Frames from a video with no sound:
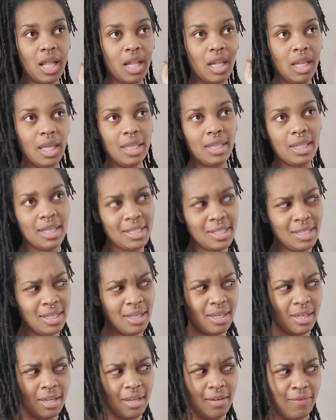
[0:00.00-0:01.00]
Let that
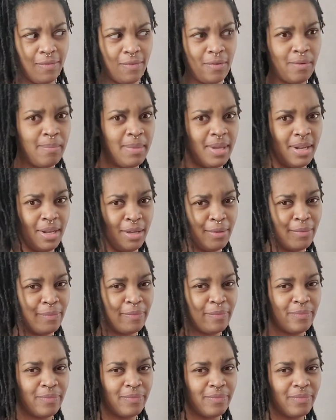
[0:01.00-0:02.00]
sink in for a minute.
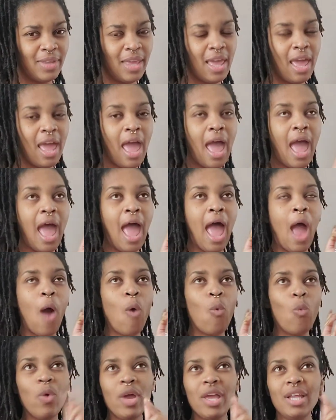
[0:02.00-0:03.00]

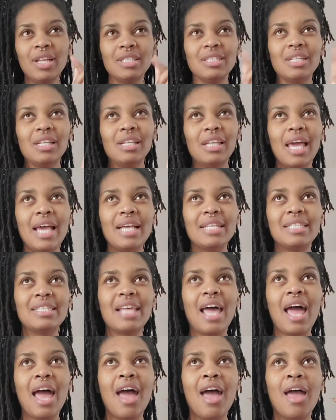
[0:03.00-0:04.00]
When is the last
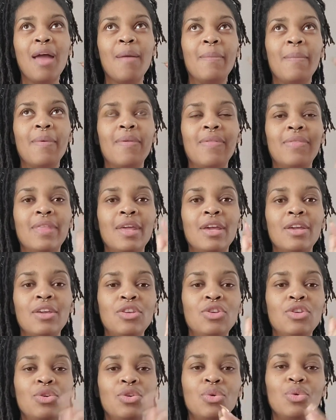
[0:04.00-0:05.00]
time that
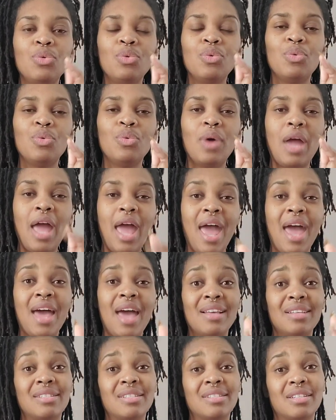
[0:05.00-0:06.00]
you
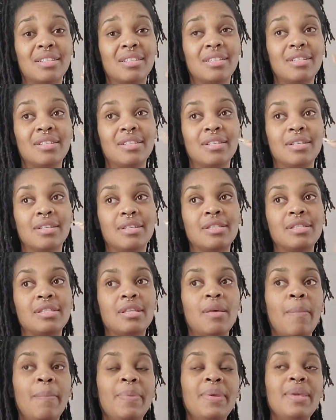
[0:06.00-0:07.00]
asked
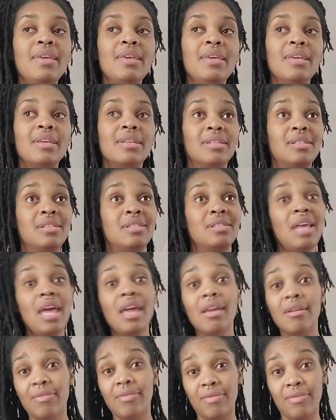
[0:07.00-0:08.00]
to be
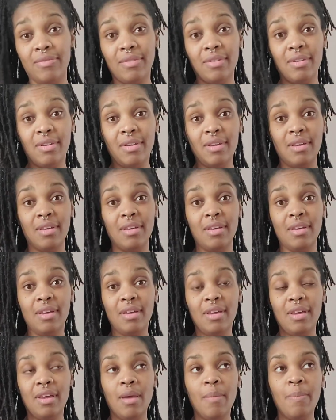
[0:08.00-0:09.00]
safe?
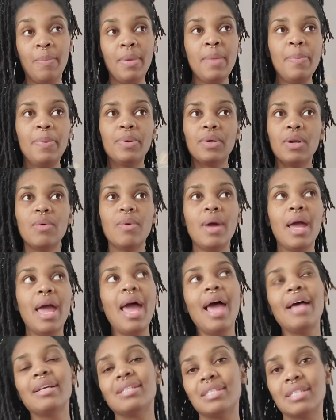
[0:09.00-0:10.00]
People don't
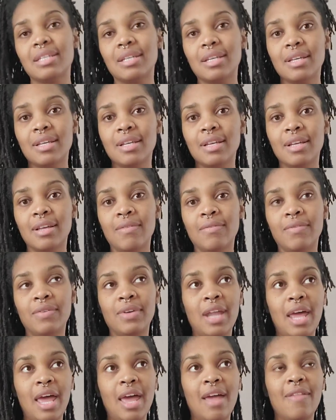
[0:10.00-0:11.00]
ask for
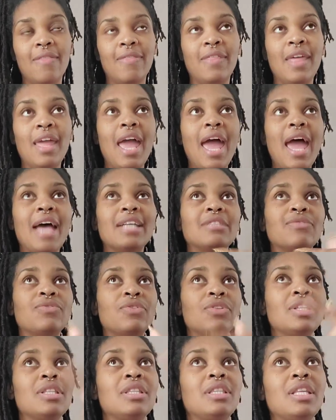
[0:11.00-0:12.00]
that. They ask for
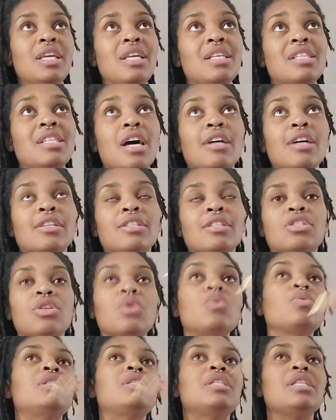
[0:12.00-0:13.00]
the things
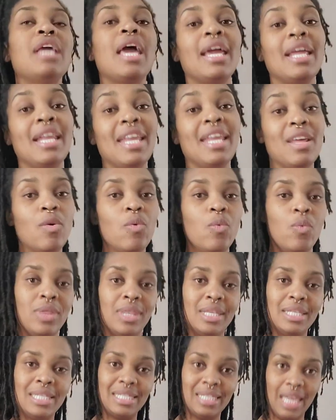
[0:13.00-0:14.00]
associated
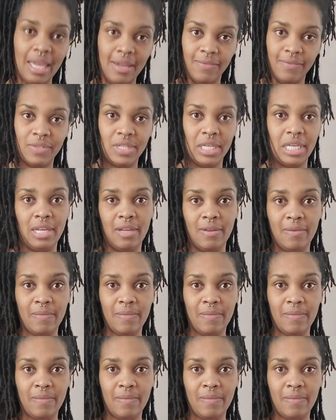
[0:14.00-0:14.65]
with safety,